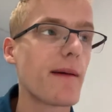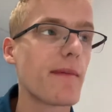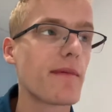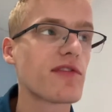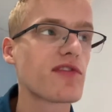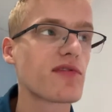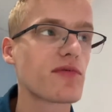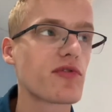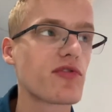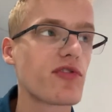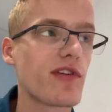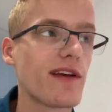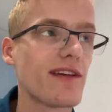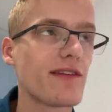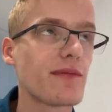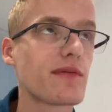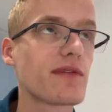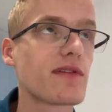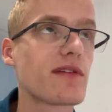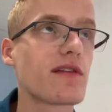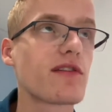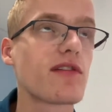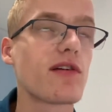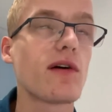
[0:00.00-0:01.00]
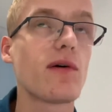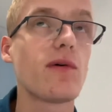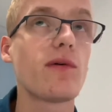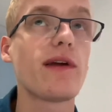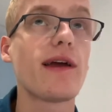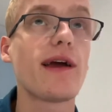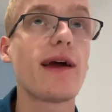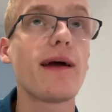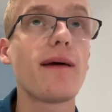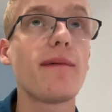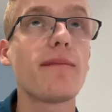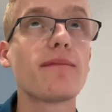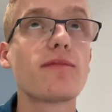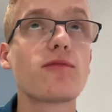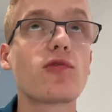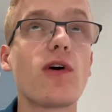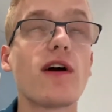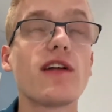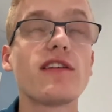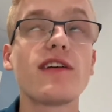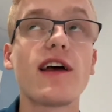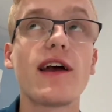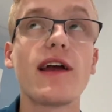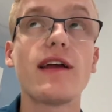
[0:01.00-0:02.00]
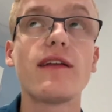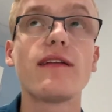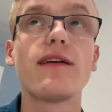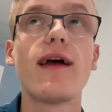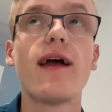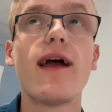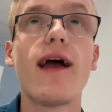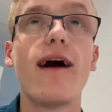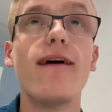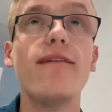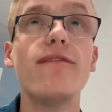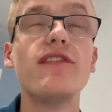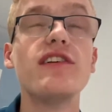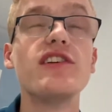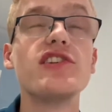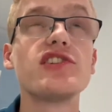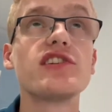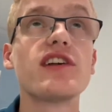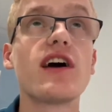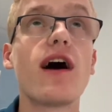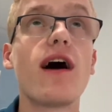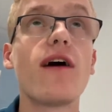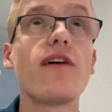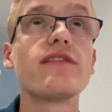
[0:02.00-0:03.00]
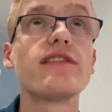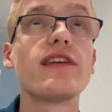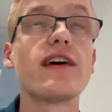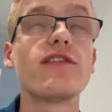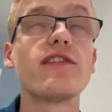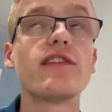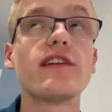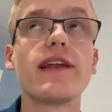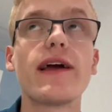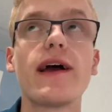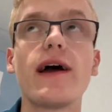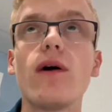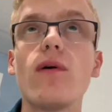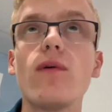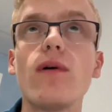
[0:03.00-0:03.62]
and some crisps. So yeah, quite tired. I'm finishing at half seven now.